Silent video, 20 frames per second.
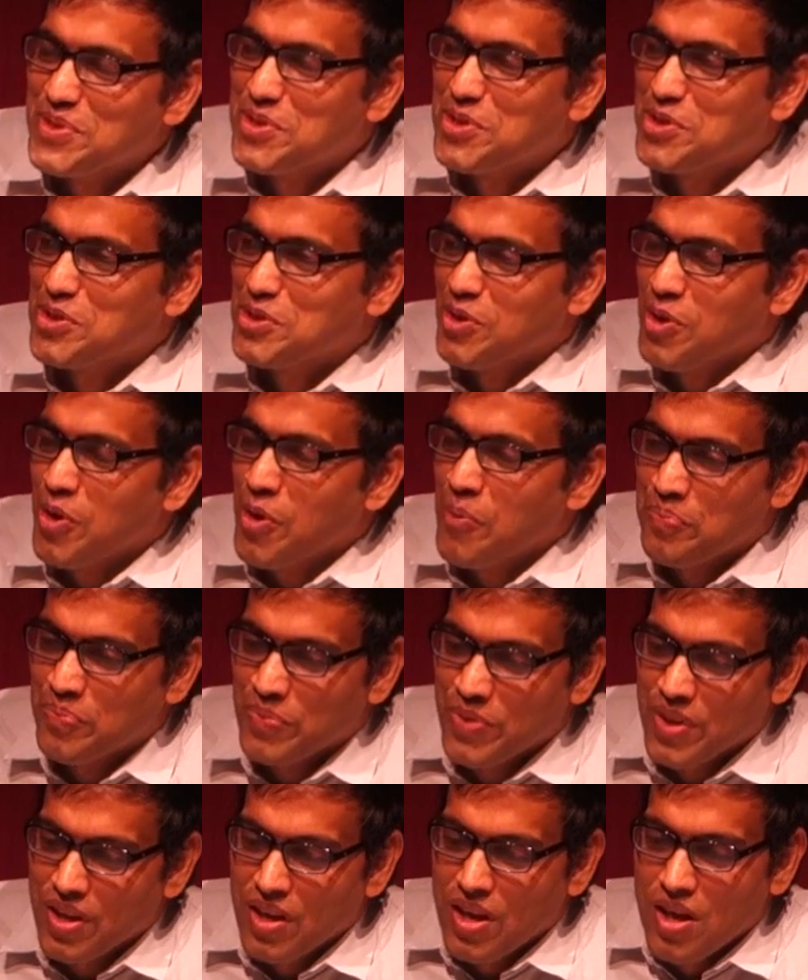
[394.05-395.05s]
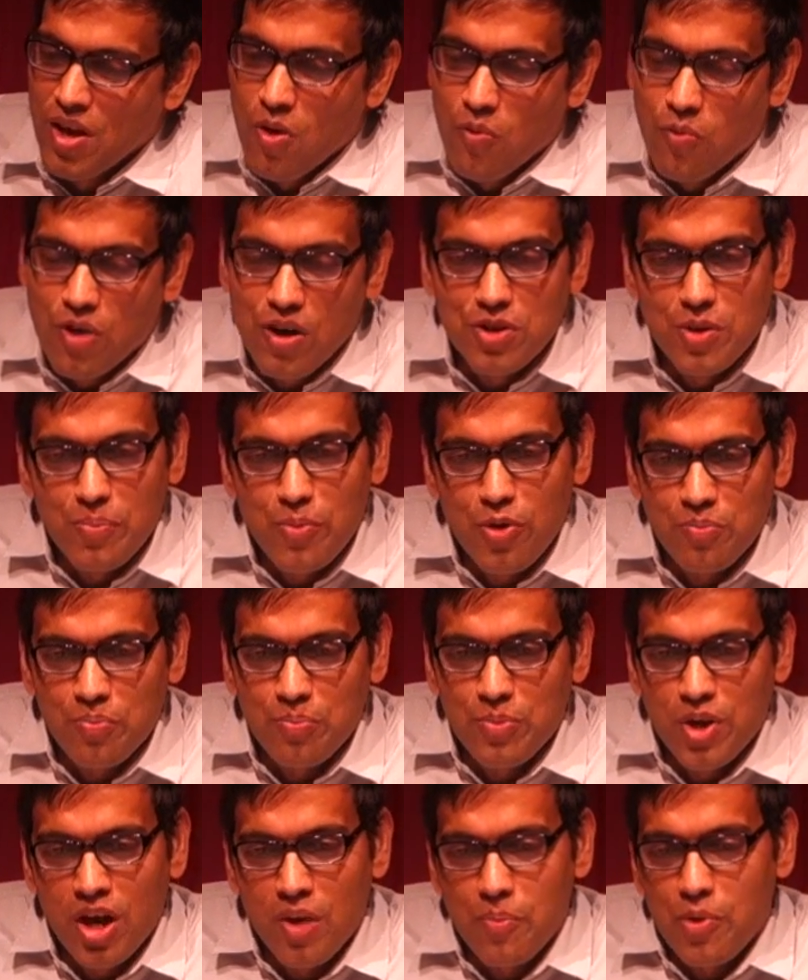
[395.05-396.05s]
So one of the
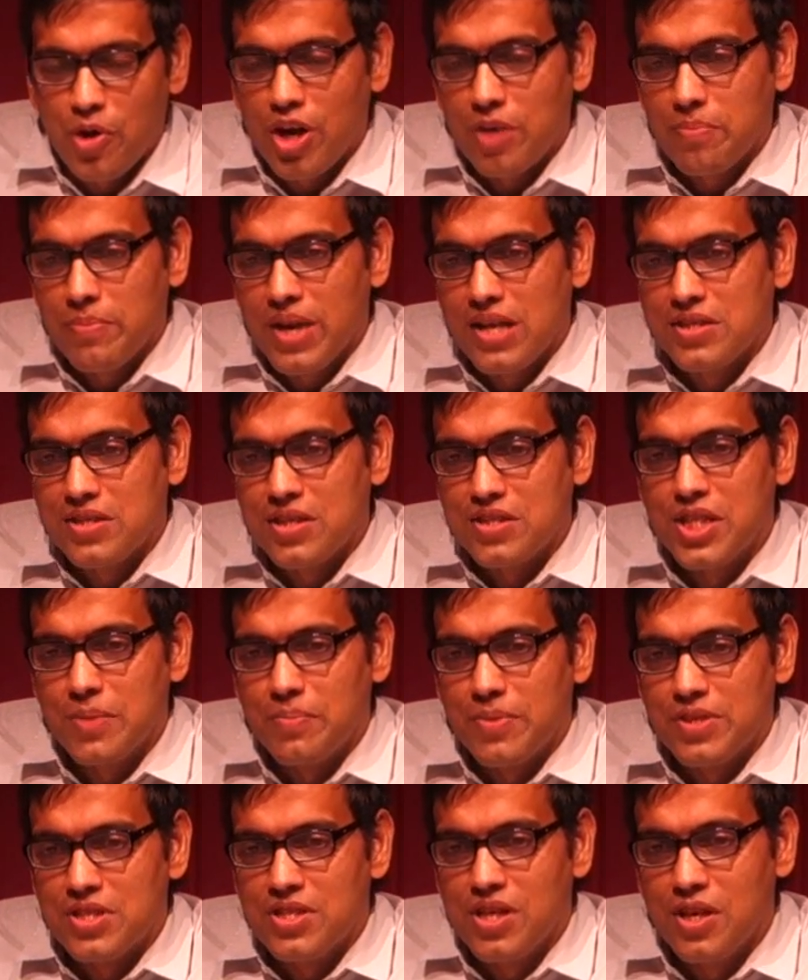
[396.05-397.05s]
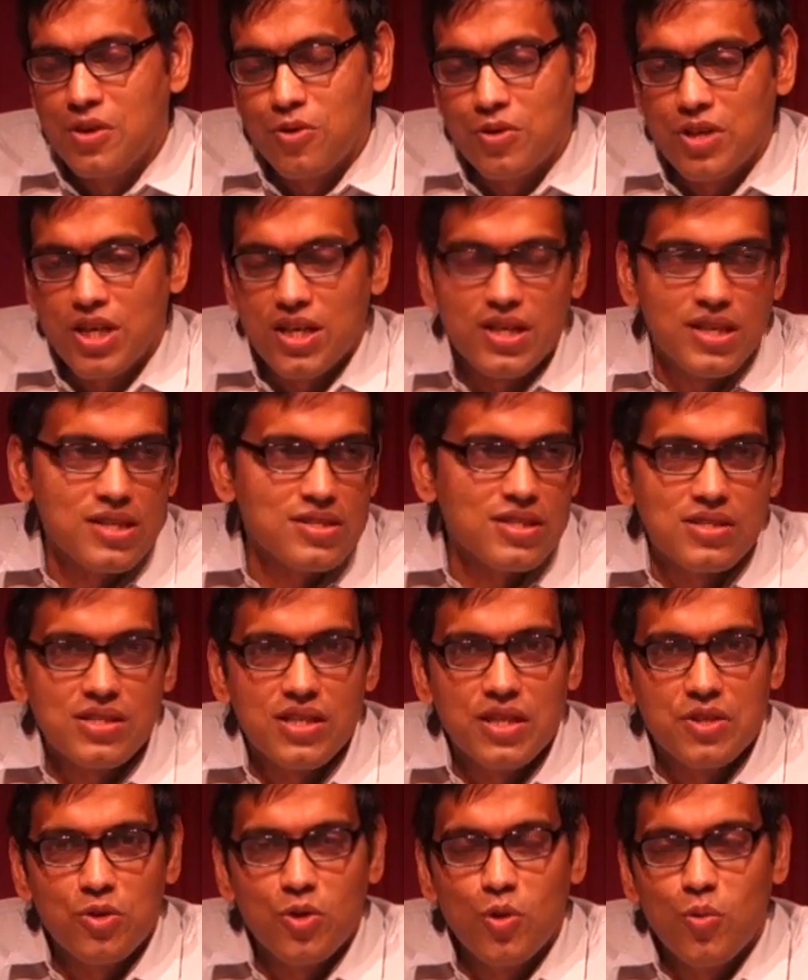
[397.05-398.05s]
product managers sheepishly looked at us
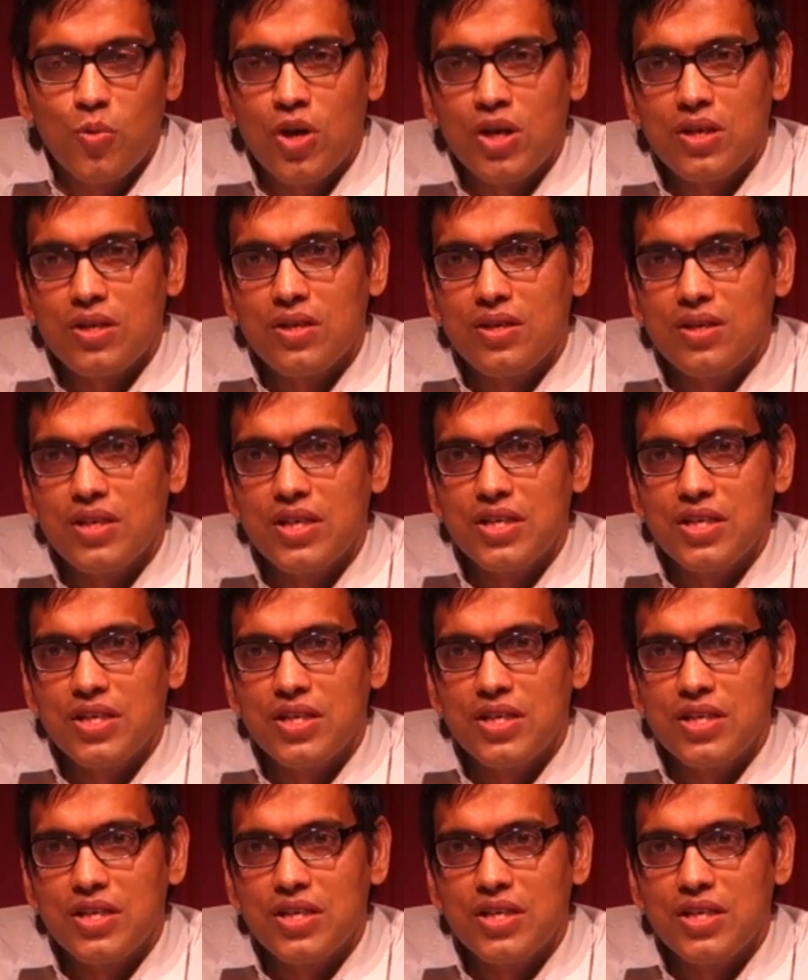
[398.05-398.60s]
and said, "You know what?